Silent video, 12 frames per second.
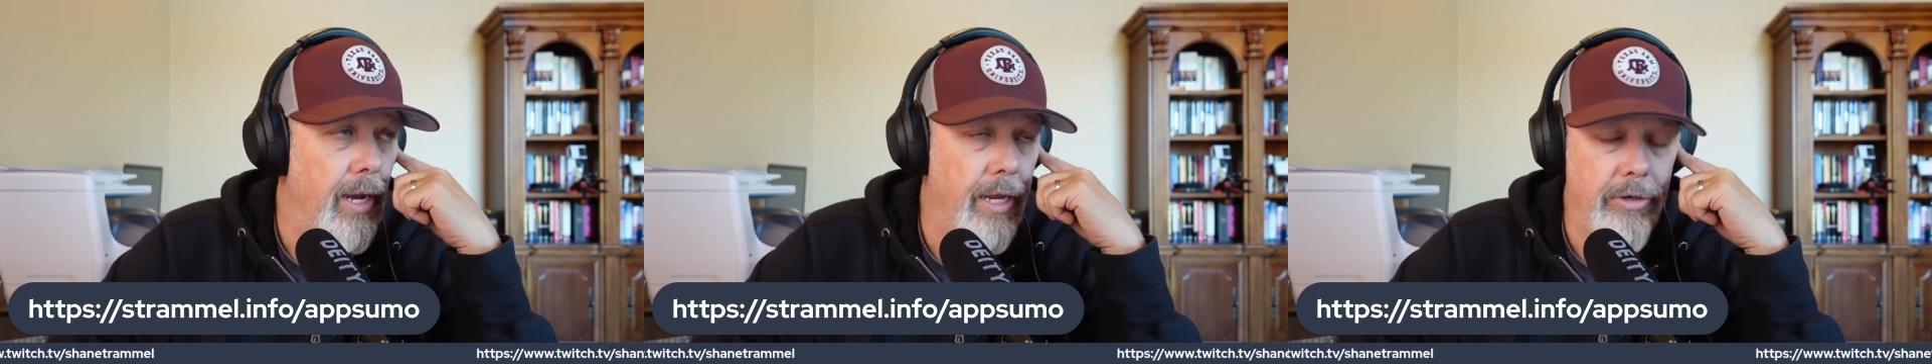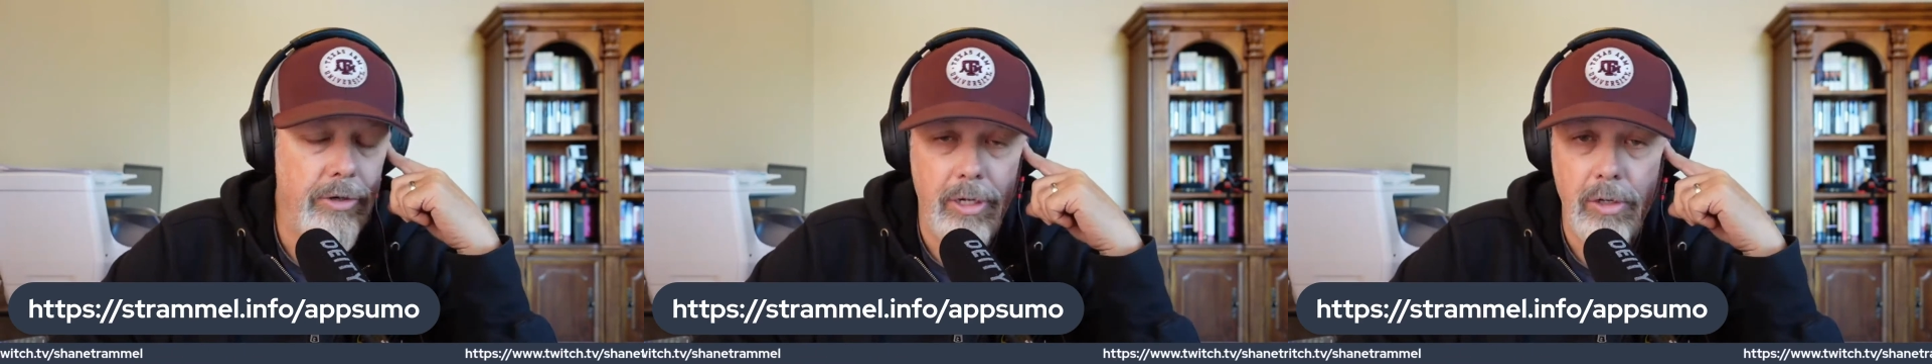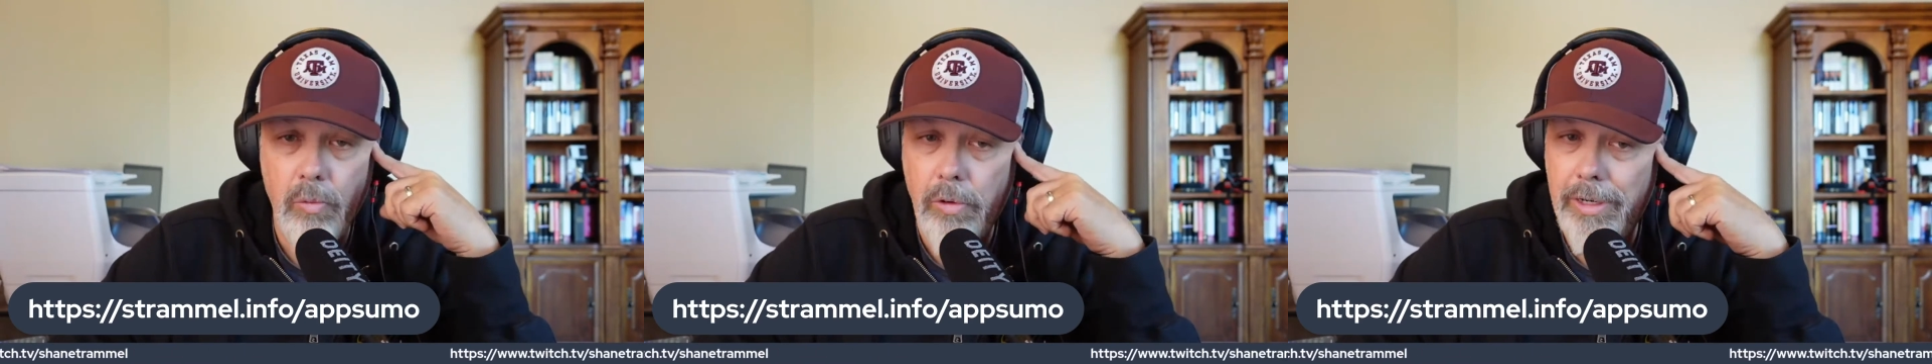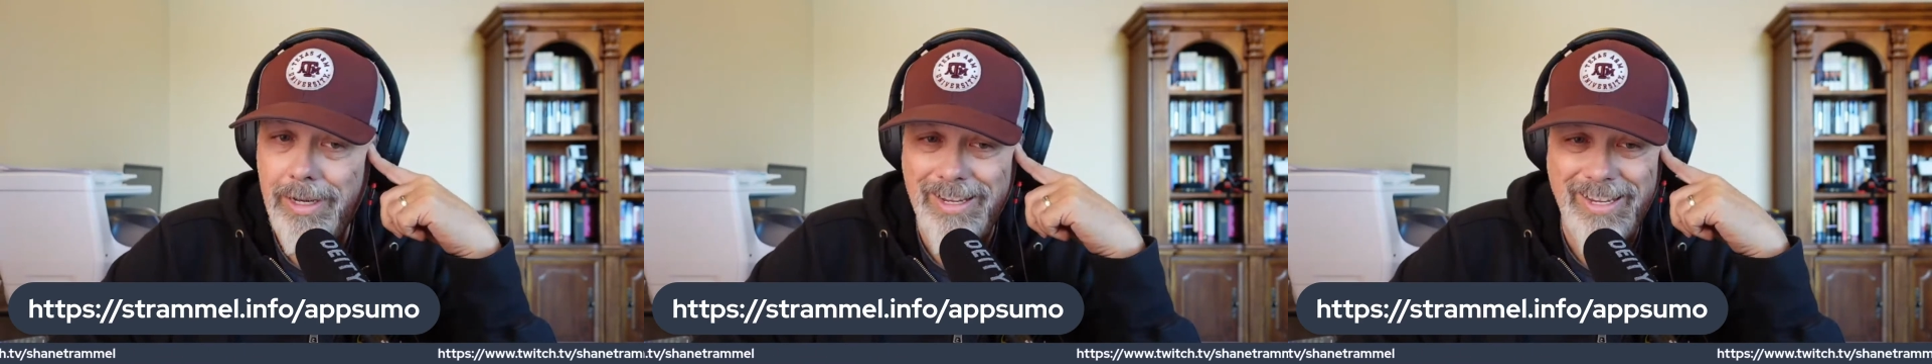And you're going to
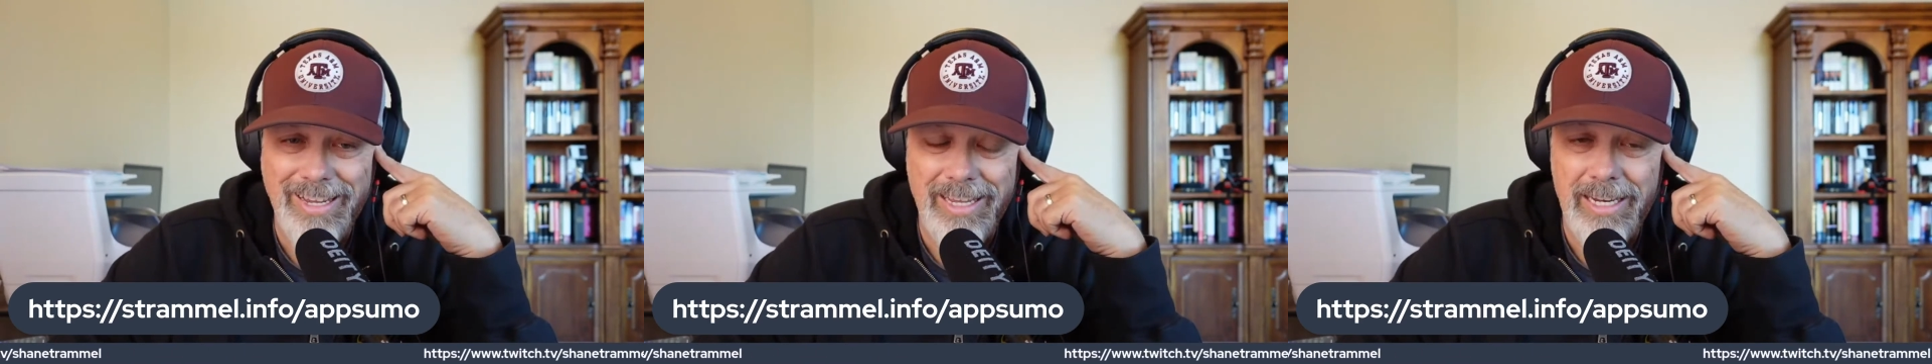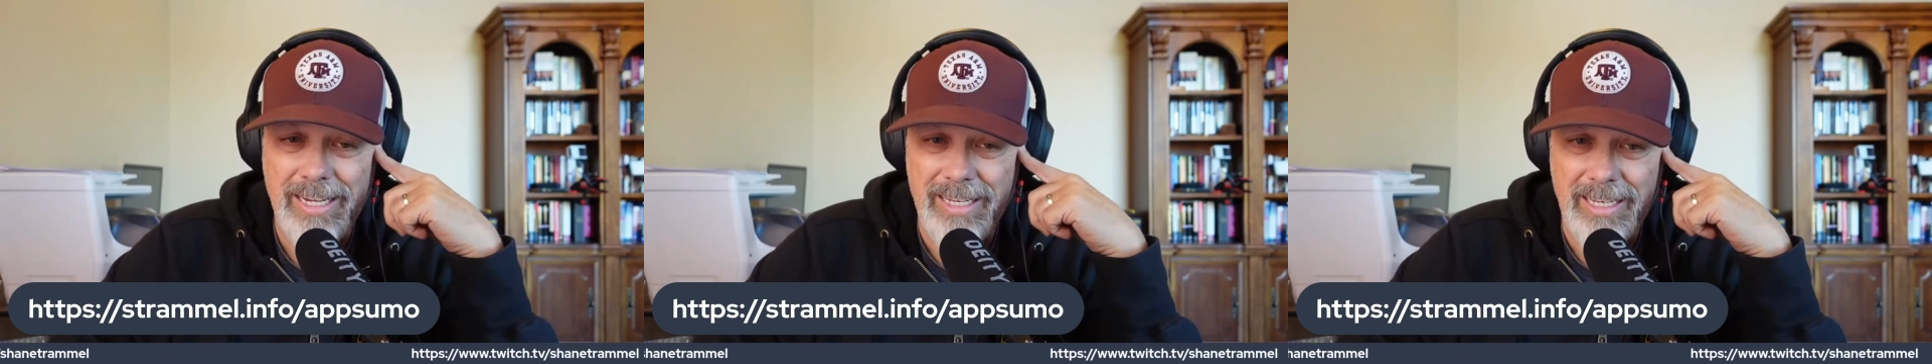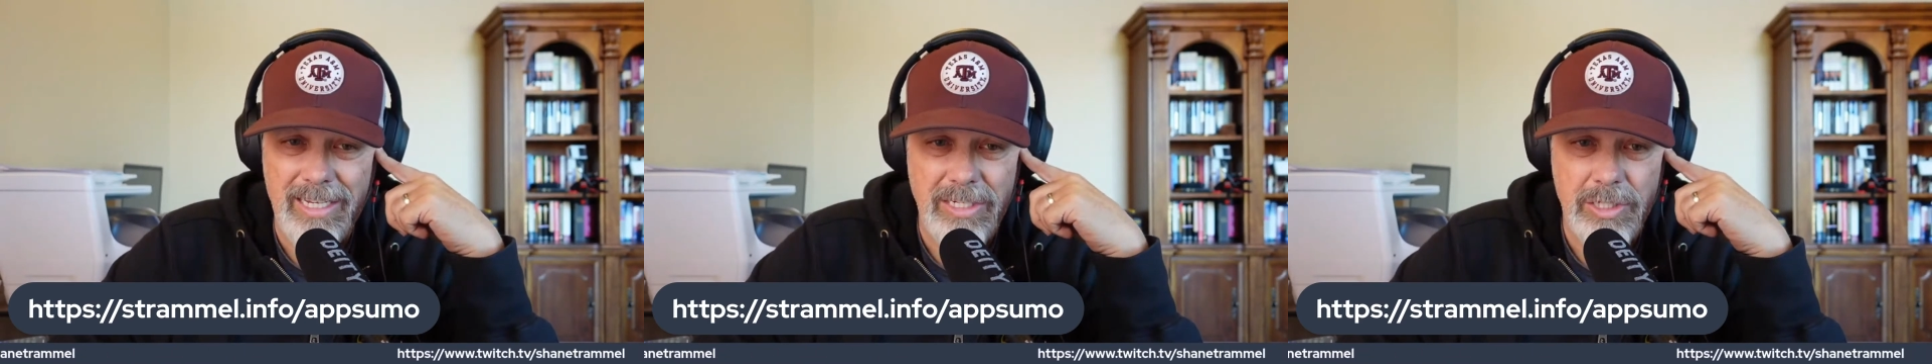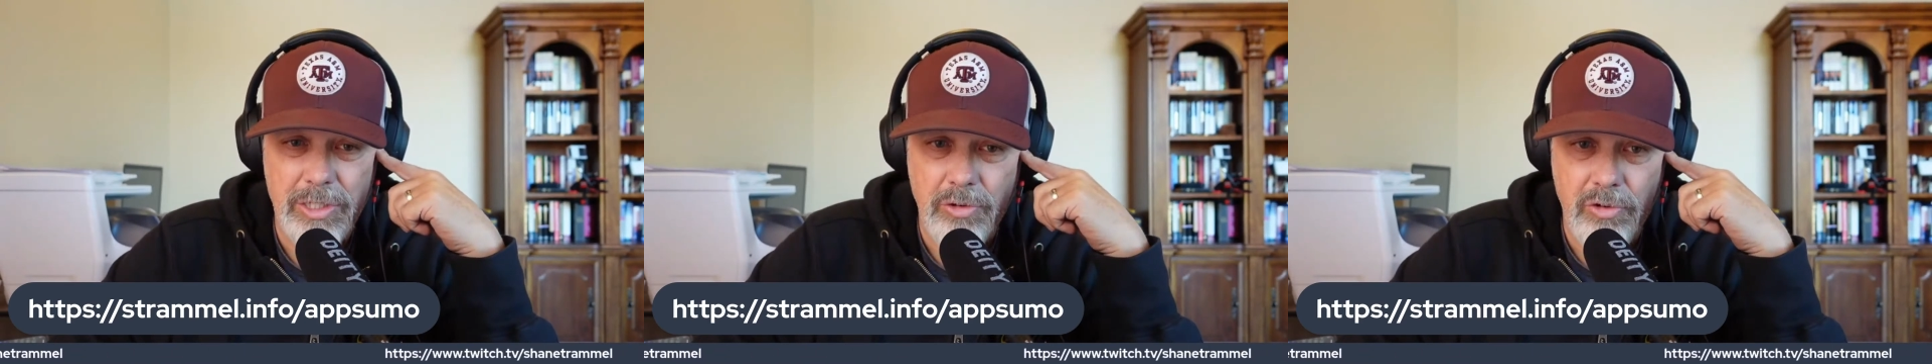want to get at
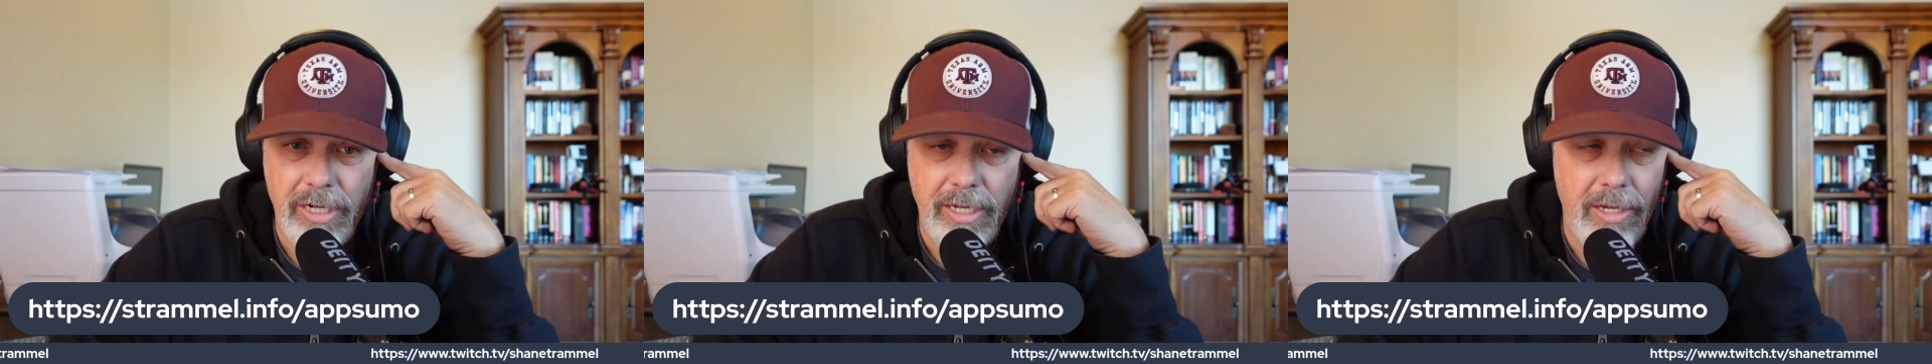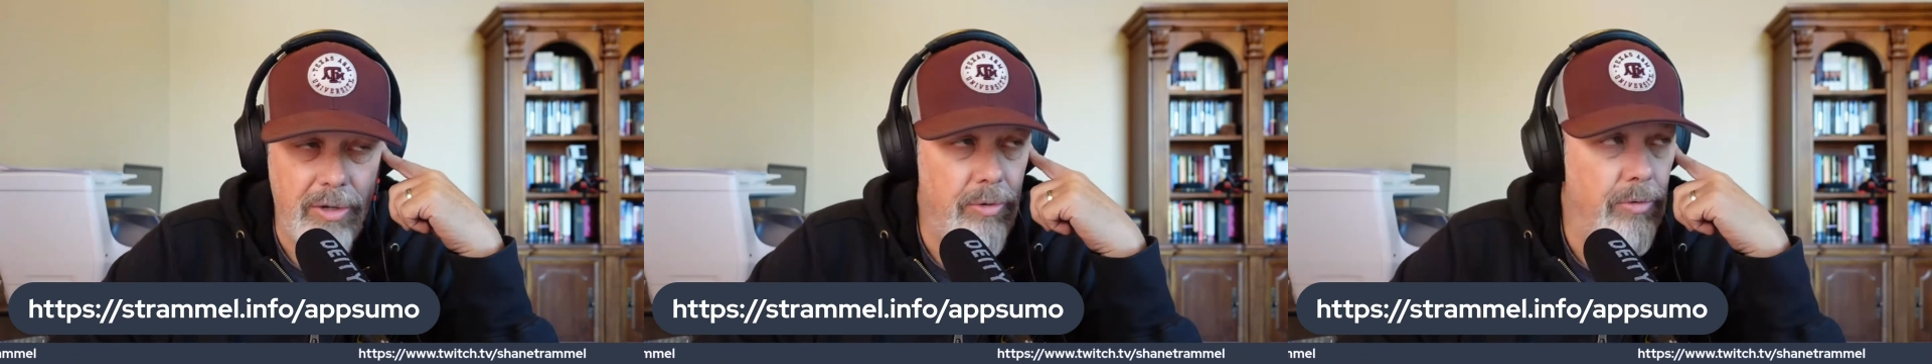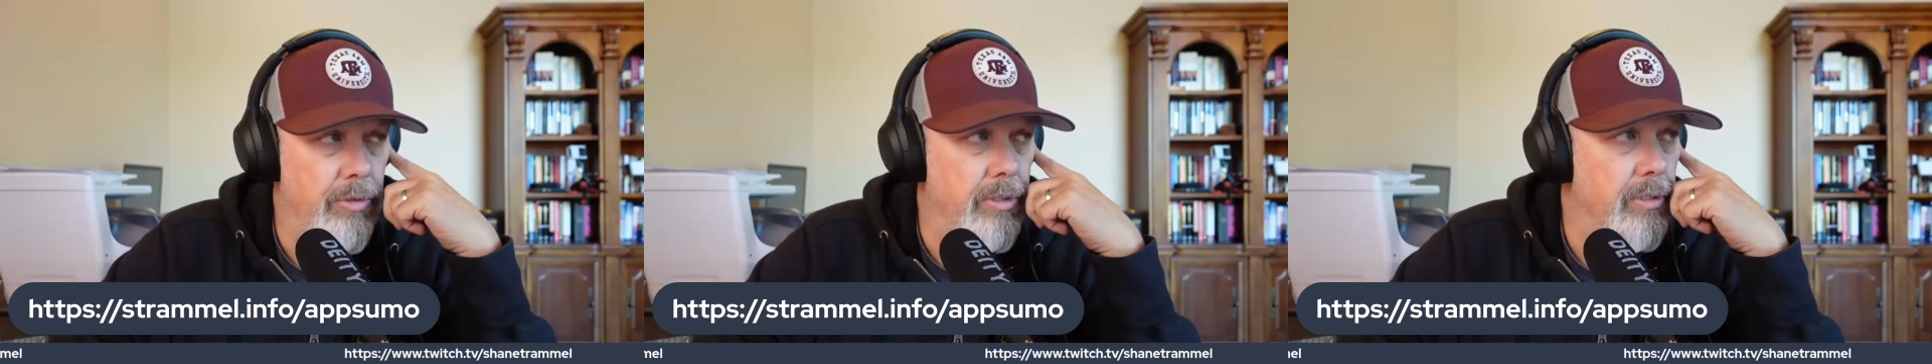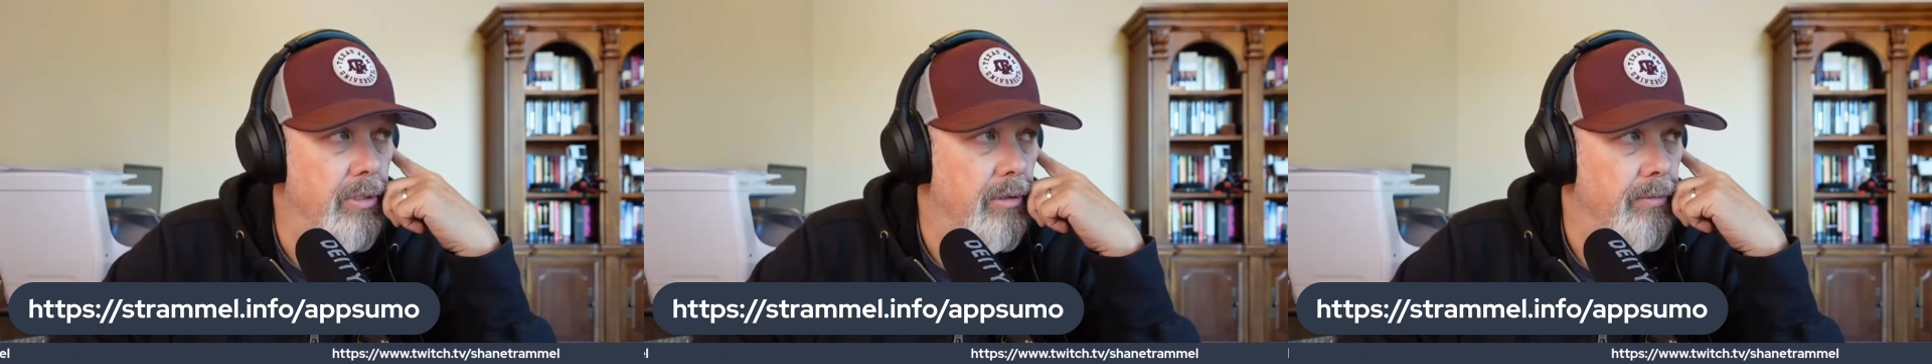least 3
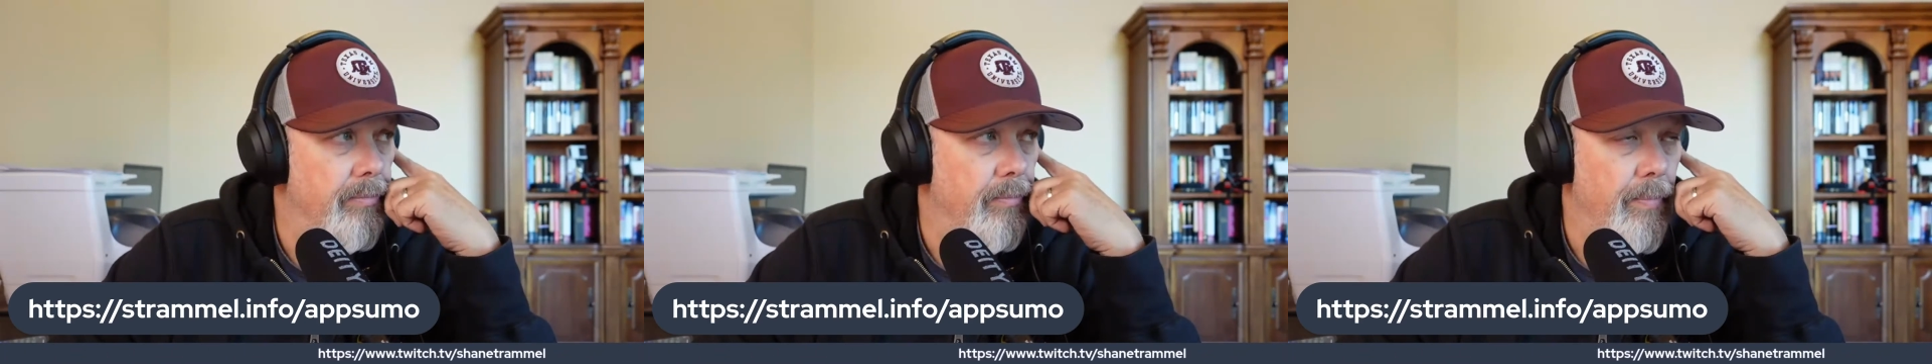codes,